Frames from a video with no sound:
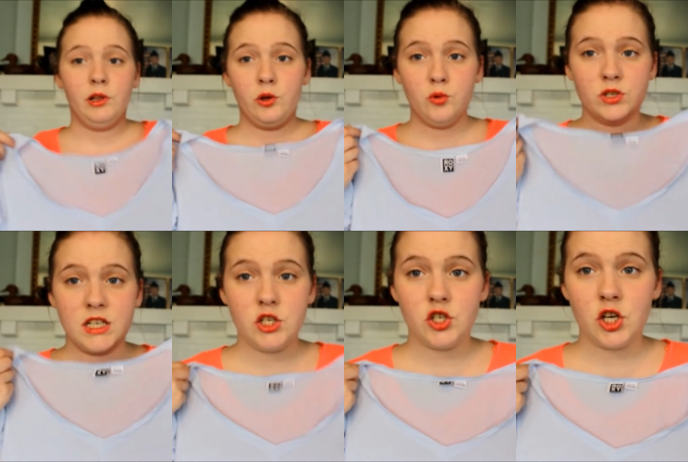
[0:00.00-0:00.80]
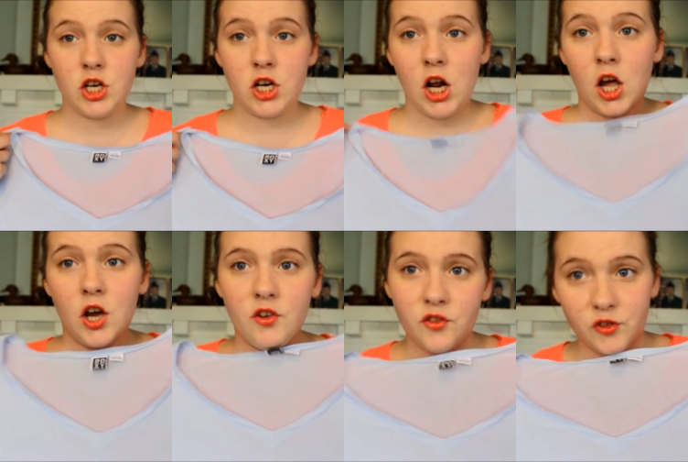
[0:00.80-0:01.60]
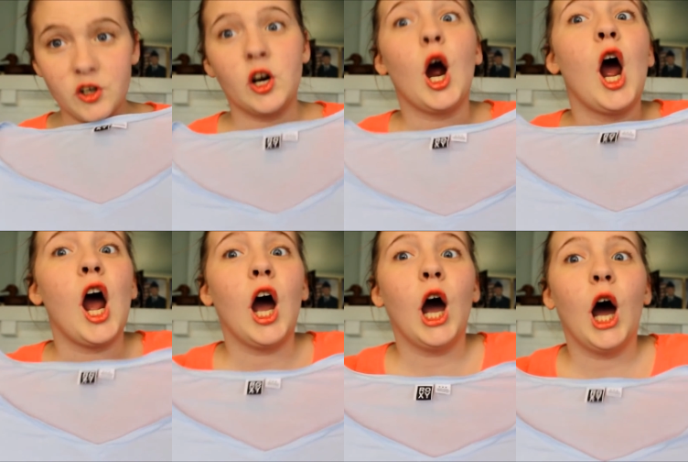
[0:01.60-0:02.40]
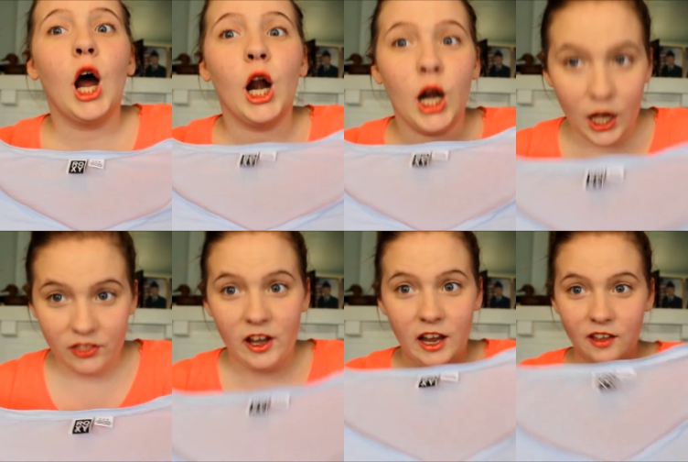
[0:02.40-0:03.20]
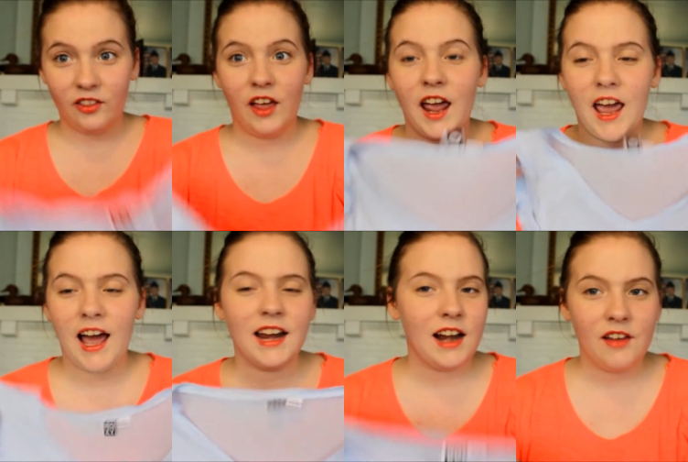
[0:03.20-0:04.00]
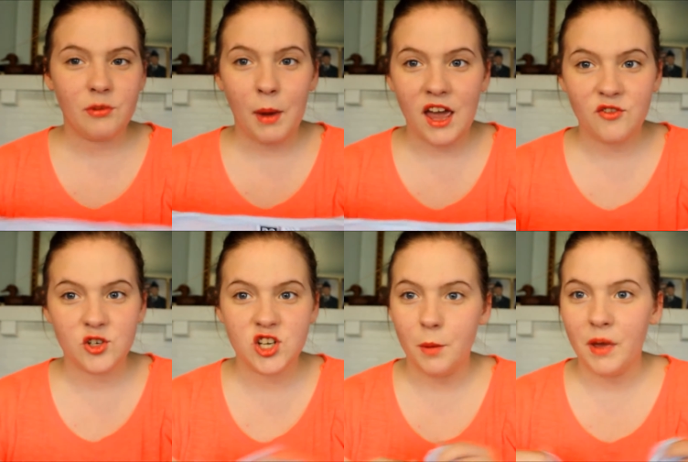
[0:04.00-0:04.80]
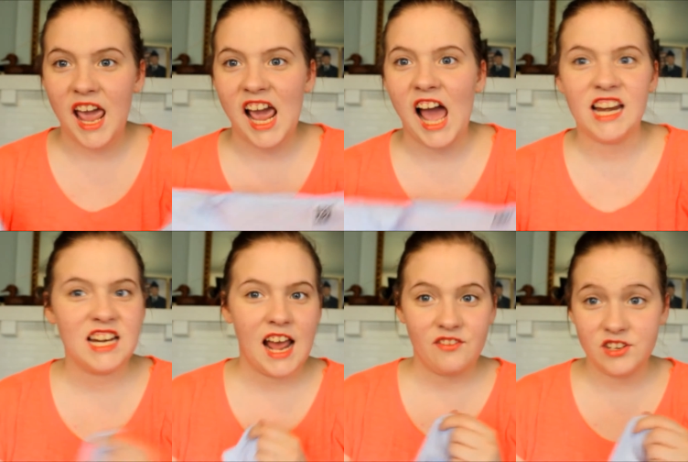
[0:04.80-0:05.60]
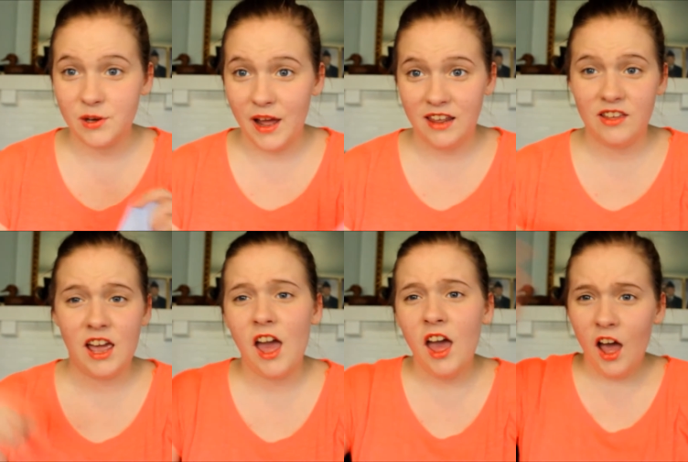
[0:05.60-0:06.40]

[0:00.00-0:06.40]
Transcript: blue t-shirt for nothing. Like I didn't have to pay for shipping. I didn't have to do anything.